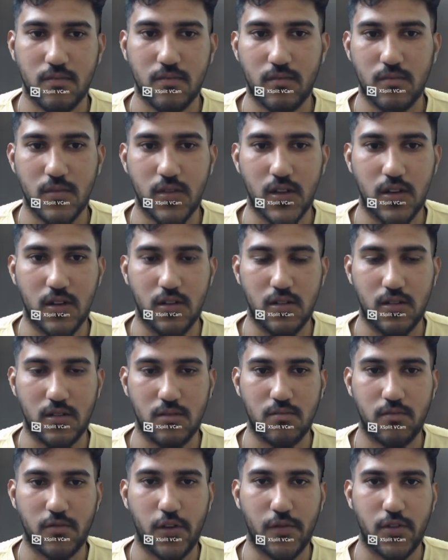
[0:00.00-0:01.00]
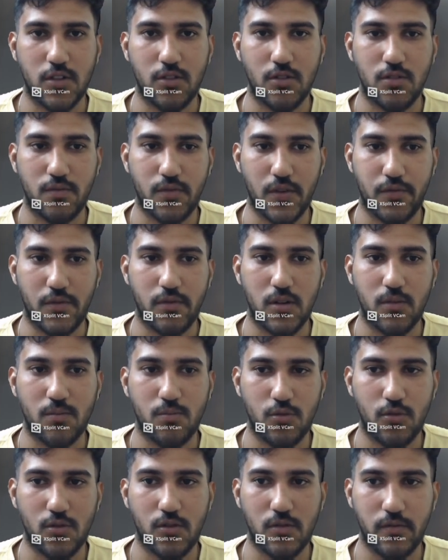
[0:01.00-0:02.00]
50051
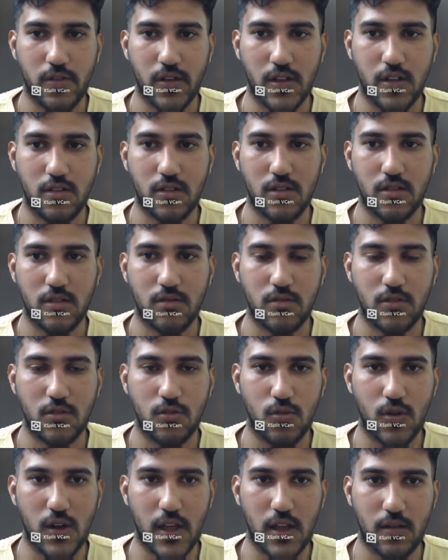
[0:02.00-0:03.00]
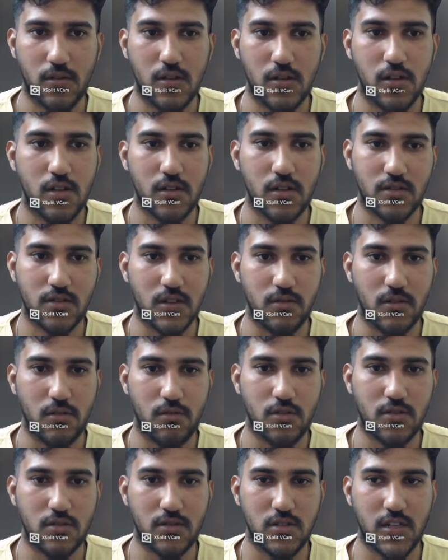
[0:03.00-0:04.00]
port where the Golang
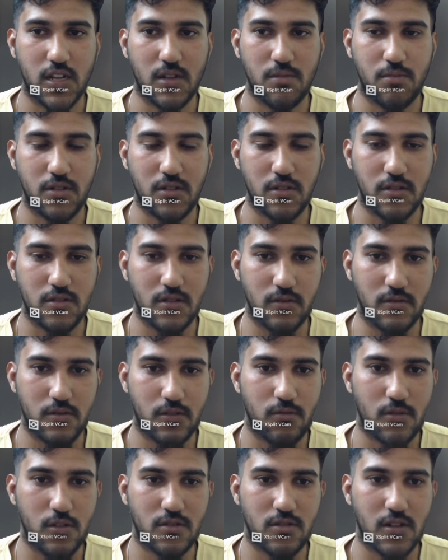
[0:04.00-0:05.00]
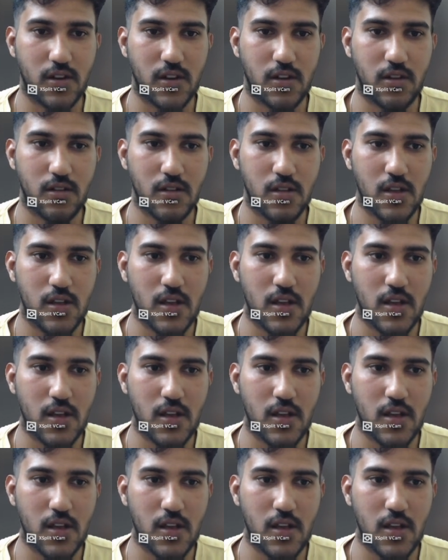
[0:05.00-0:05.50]
gRPC server was running,